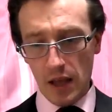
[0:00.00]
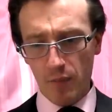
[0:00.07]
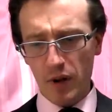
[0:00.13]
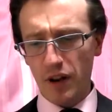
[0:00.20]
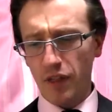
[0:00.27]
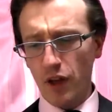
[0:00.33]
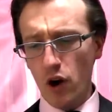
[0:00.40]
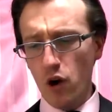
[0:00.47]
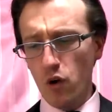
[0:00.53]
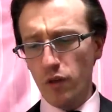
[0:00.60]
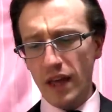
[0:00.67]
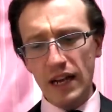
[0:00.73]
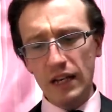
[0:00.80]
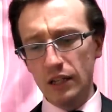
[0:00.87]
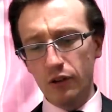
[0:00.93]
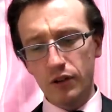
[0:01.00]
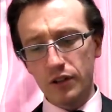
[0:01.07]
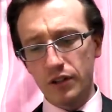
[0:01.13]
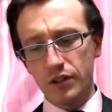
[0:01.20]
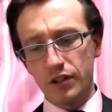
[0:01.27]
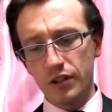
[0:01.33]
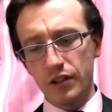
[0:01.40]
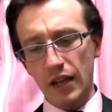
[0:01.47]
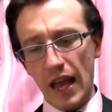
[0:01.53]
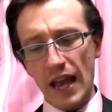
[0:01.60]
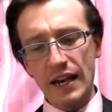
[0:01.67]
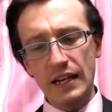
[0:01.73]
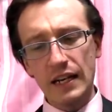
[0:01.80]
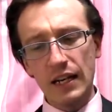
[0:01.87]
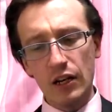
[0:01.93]
But though they looked
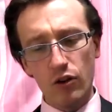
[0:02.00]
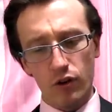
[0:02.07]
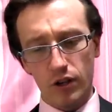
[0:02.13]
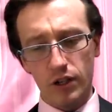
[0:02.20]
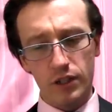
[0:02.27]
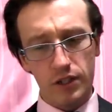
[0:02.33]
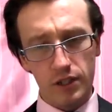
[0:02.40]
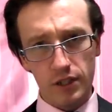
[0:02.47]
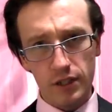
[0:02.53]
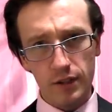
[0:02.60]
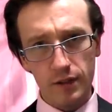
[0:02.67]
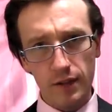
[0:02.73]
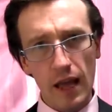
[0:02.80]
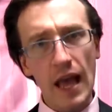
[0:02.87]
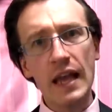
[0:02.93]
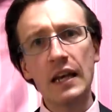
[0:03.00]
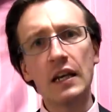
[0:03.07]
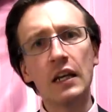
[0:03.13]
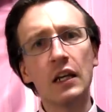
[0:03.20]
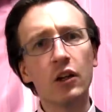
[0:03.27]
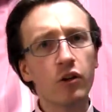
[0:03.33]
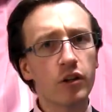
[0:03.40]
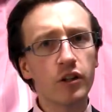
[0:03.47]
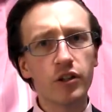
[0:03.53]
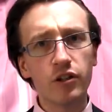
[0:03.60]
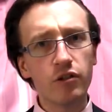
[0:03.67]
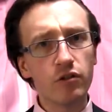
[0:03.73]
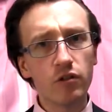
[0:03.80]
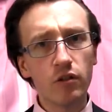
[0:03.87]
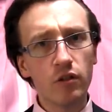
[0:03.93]
and looked and
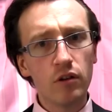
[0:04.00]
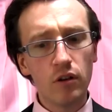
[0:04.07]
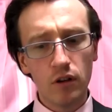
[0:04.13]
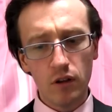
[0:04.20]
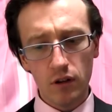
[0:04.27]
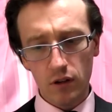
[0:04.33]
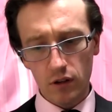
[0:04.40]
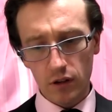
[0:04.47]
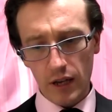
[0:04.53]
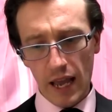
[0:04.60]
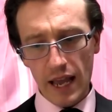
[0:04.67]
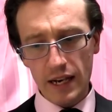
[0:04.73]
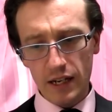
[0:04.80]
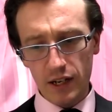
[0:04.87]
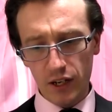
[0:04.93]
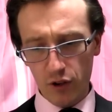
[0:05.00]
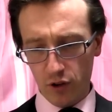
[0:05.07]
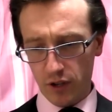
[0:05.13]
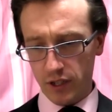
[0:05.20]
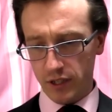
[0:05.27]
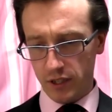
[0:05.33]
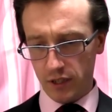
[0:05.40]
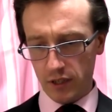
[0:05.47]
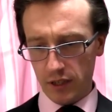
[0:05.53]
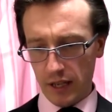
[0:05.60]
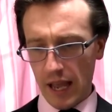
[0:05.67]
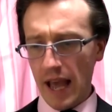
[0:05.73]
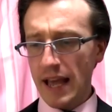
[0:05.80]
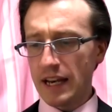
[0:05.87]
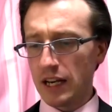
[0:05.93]
looked and looked
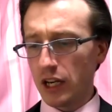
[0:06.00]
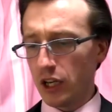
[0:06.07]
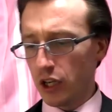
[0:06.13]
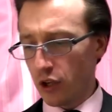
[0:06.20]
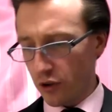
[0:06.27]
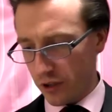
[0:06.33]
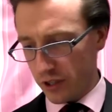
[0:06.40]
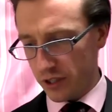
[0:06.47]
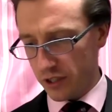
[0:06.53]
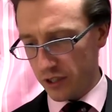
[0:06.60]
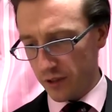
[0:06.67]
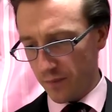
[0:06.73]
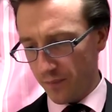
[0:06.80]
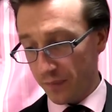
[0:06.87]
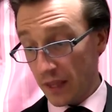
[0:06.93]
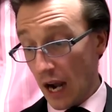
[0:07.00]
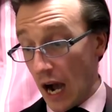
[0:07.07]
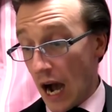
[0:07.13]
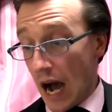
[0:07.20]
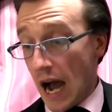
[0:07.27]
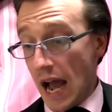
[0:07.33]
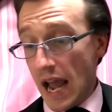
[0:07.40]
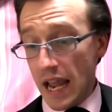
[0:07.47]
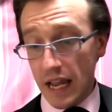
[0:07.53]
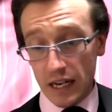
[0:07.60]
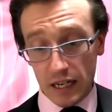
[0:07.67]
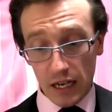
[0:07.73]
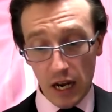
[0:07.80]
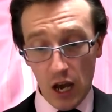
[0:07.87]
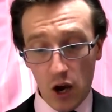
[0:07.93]
and looked, high
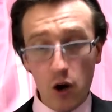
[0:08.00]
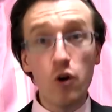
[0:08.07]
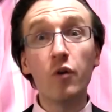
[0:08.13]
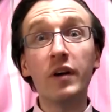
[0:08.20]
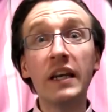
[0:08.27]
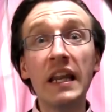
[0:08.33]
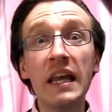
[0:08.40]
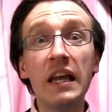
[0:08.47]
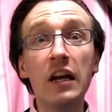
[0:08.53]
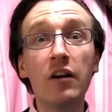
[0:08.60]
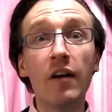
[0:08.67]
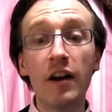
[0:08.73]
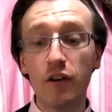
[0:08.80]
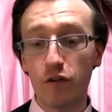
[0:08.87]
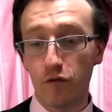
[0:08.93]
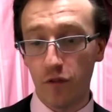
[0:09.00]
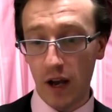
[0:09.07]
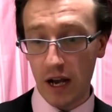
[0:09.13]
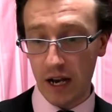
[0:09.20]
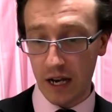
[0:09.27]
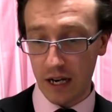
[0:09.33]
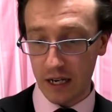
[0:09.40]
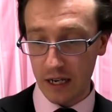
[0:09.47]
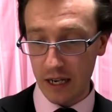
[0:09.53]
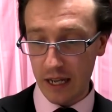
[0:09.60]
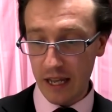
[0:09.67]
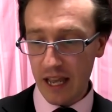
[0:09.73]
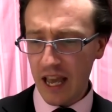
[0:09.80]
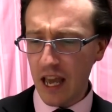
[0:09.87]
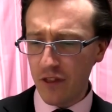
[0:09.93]
and low, near and far,
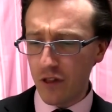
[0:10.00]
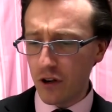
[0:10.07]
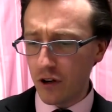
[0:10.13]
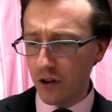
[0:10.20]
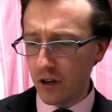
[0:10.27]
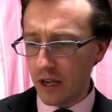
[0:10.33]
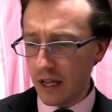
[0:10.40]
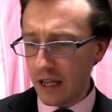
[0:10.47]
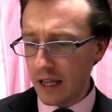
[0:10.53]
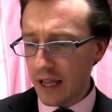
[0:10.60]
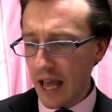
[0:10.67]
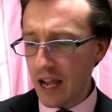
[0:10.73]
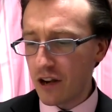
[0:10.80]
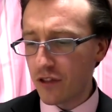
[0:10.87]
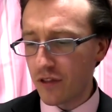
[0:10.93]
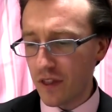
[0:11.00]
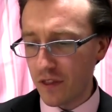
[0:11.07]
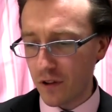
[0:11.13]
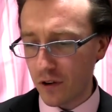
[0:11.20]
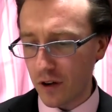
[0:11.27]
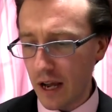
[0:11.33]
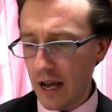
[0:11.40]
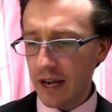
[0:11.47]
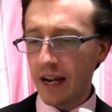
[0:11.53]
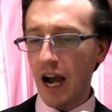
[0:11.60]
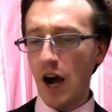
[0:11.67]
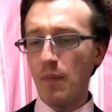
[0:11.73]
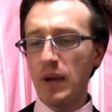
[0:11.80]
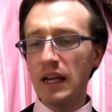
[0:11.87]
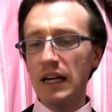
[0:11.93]
hither and thither,
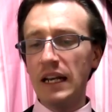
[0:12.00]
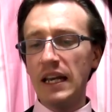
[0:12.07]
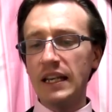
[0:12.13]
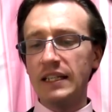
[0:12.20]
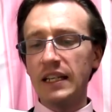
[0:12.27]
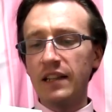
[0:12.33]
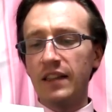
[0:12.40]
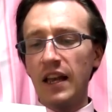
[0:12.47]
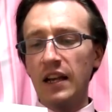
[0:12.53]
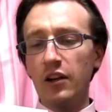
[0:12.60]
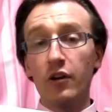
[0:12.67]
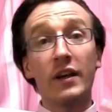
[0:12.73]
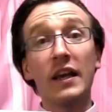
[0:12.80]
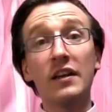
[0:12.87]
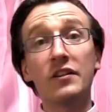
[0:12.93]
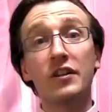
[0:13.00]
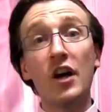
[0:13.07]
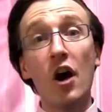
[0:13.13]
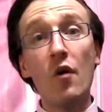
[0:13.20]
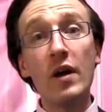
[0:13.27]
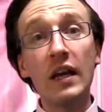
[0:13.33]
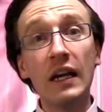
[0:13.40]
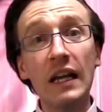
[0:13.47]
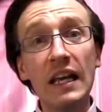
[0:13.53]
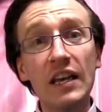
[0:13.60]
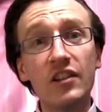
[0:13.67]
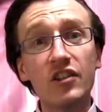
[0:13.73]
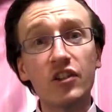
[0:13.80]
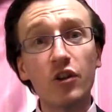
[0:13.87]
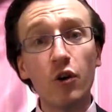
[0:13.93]
comingly did they look and goingly
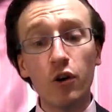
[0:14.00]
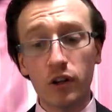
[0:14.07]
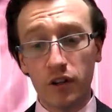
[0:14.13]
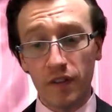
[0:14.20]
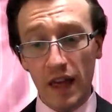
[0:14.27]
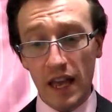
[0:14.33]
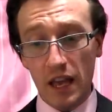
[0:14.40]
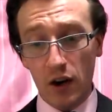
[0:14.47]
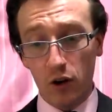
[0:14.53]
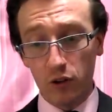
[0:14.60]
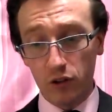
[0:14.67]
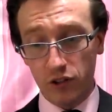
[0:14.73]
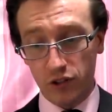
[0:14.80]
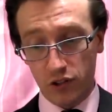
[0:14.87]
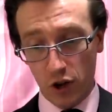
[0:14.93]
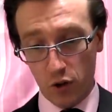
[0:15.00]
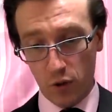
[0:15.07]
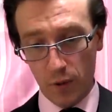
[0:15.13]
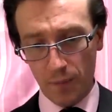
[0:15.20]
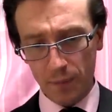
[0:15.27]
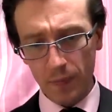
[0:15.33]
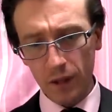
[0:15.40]
sought they also.